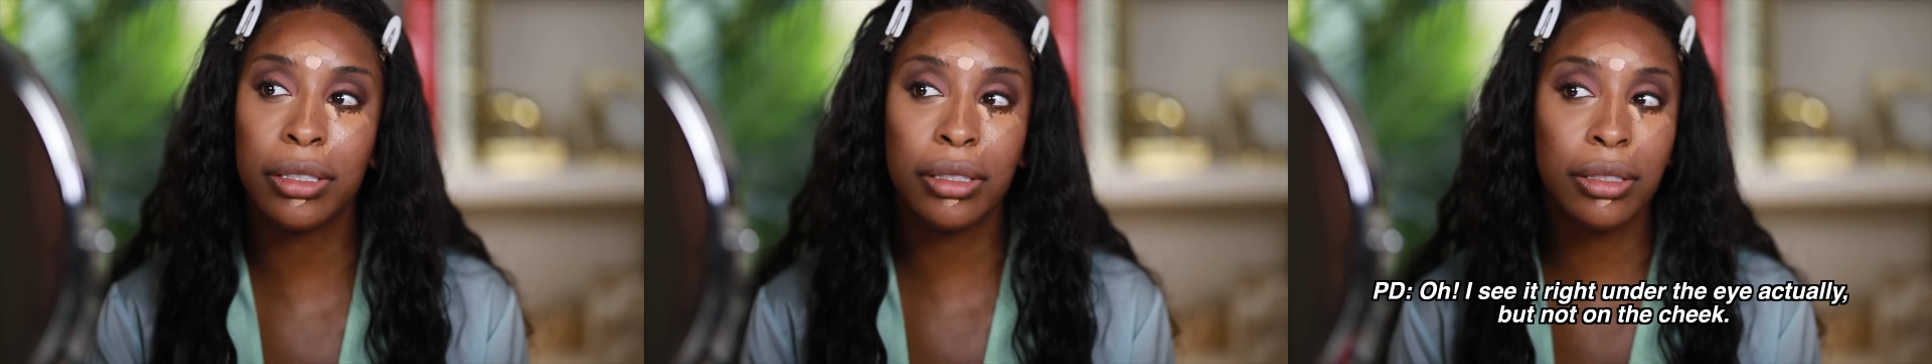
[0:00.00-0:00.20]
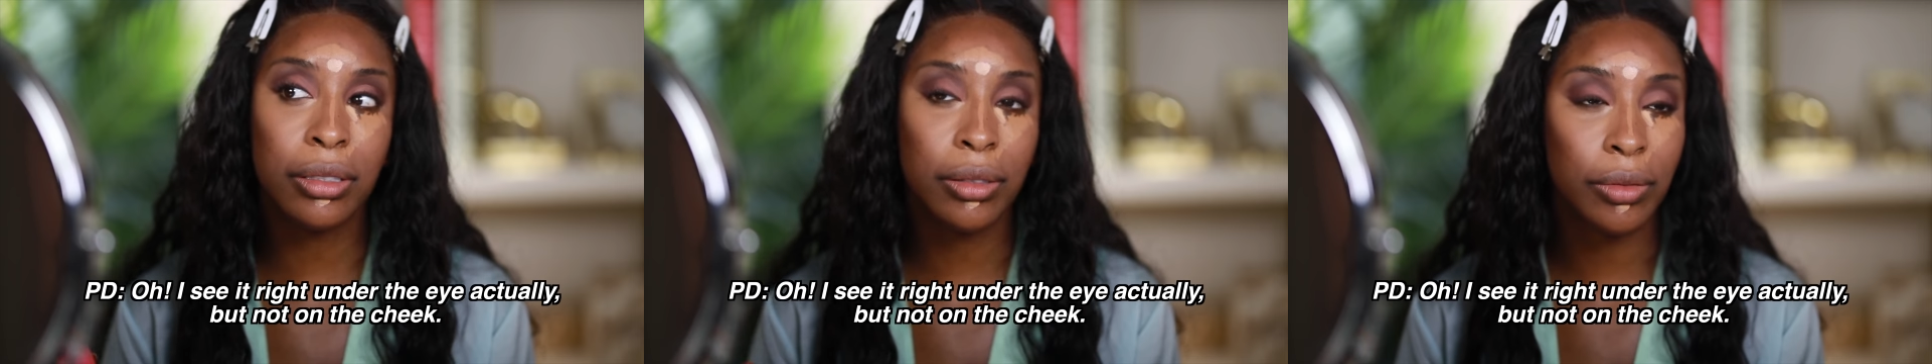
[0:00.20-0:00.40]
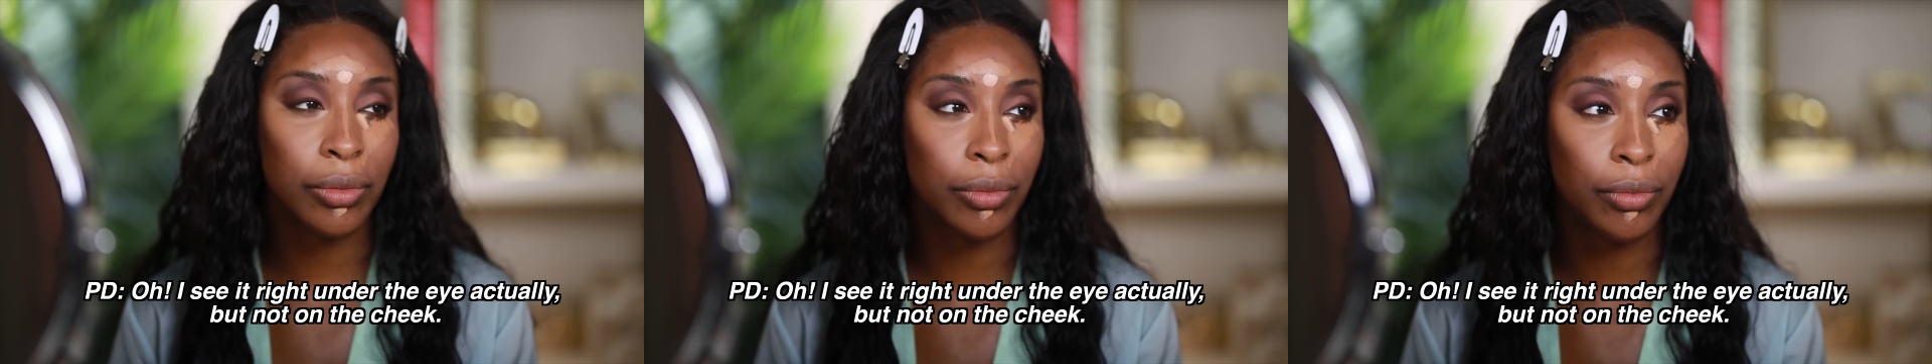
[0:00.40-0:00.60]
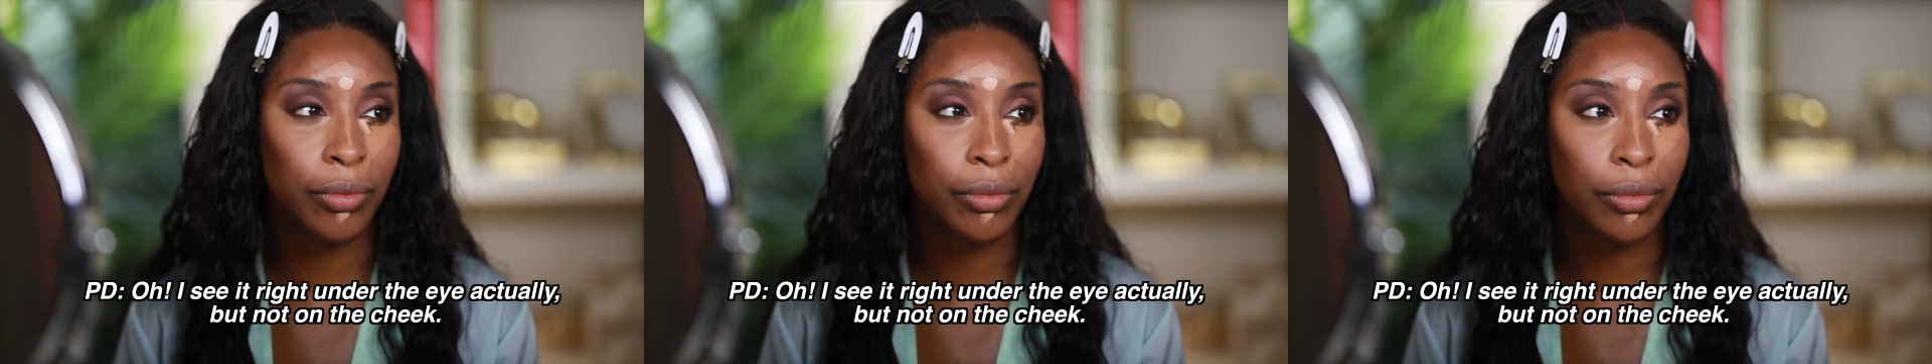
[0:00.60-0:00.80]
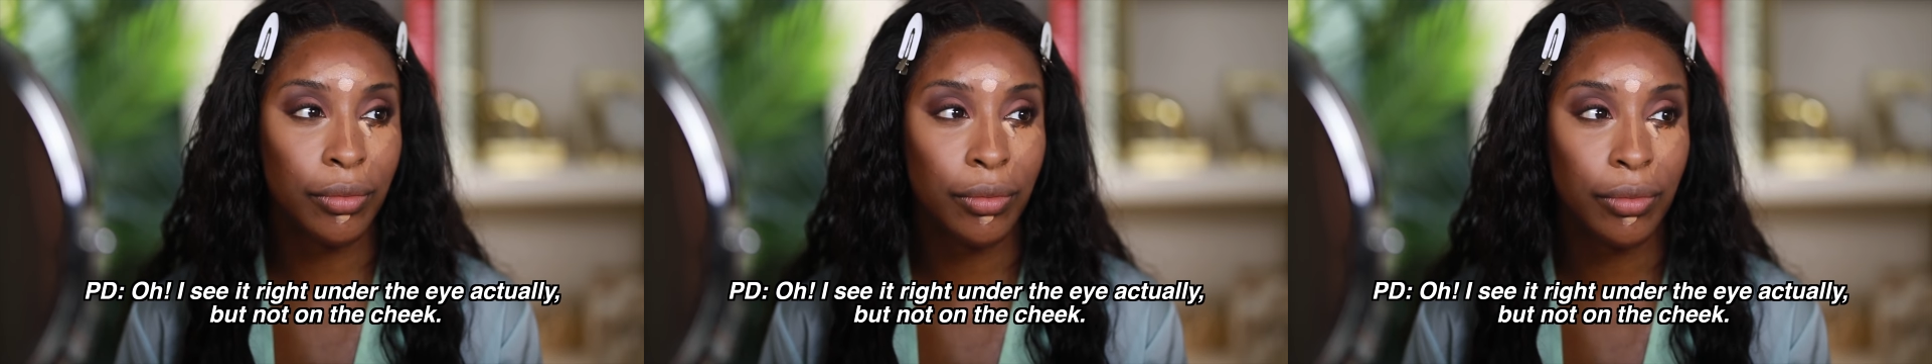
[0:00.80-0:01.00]
I see it
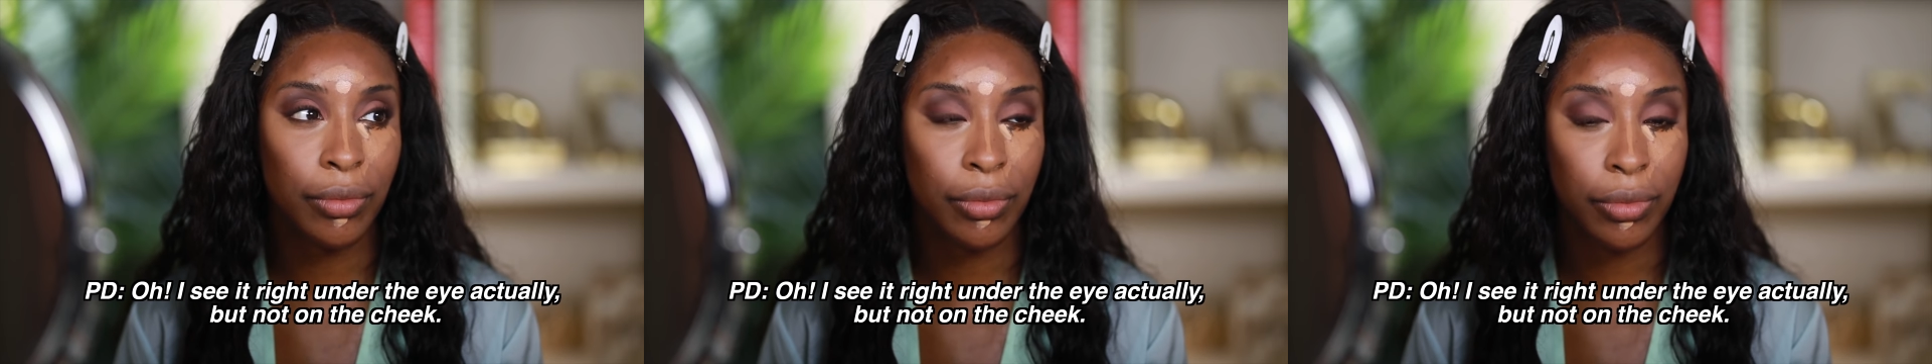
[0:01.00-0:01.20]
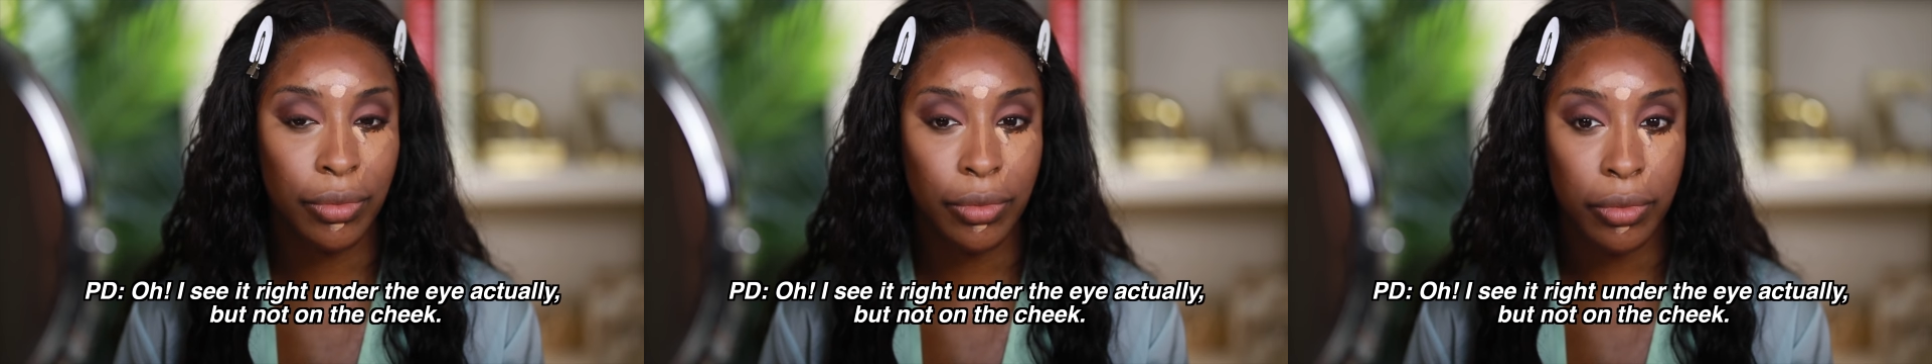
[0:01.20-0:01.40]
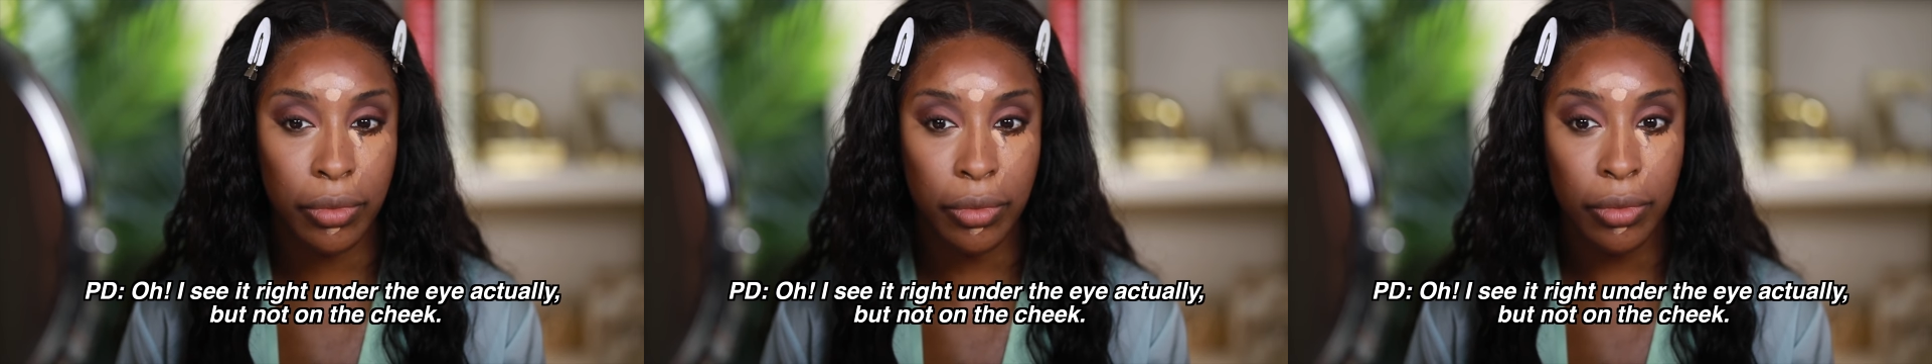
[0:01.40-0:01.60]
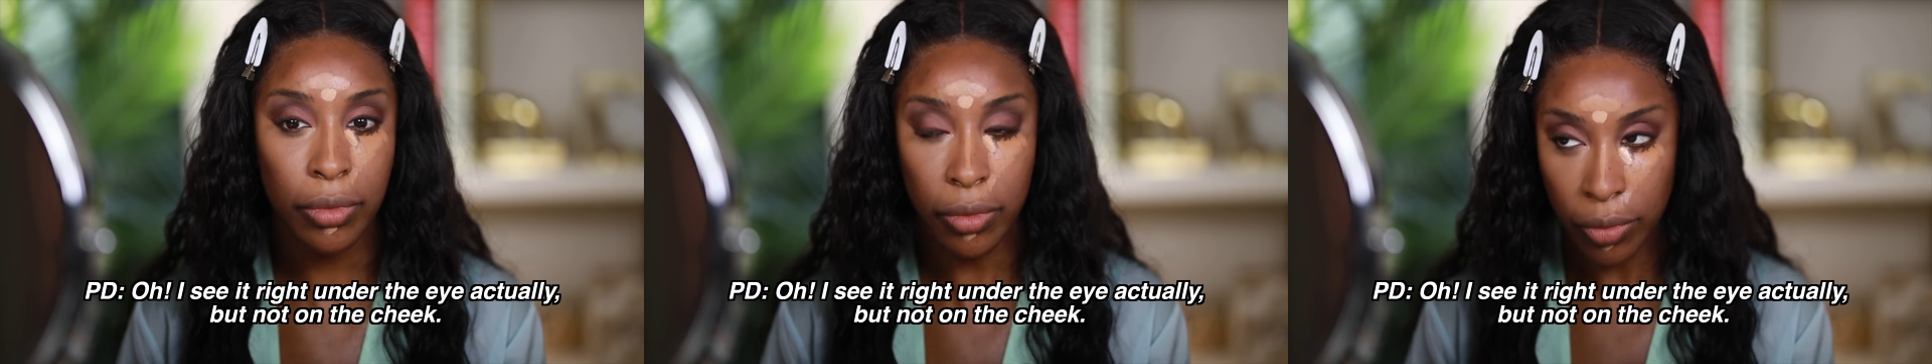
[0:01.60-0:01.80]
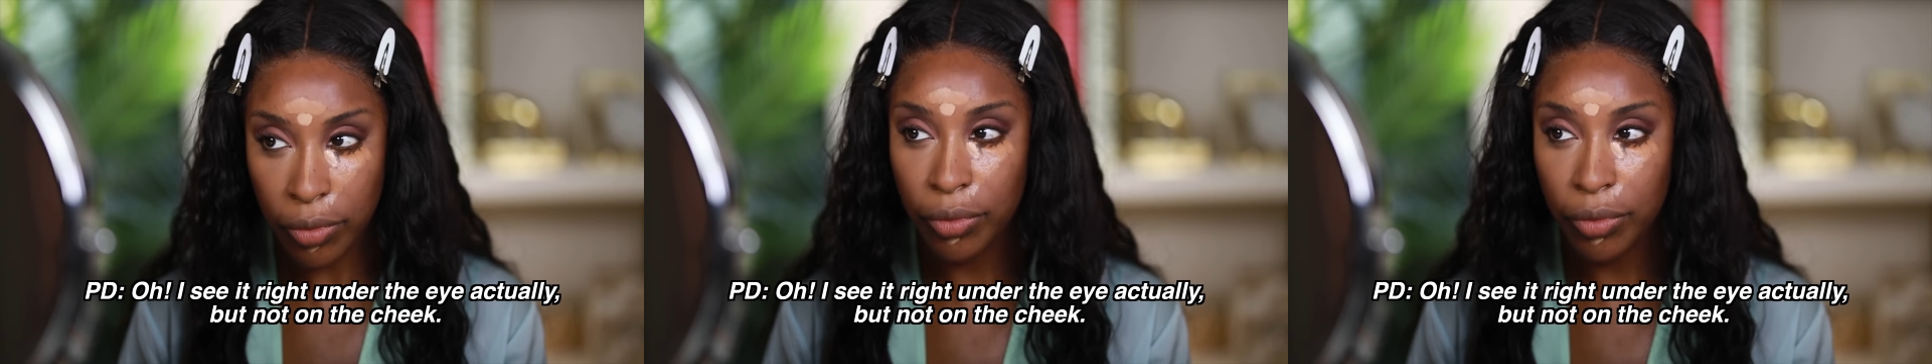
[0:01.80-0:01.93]
right under the eye.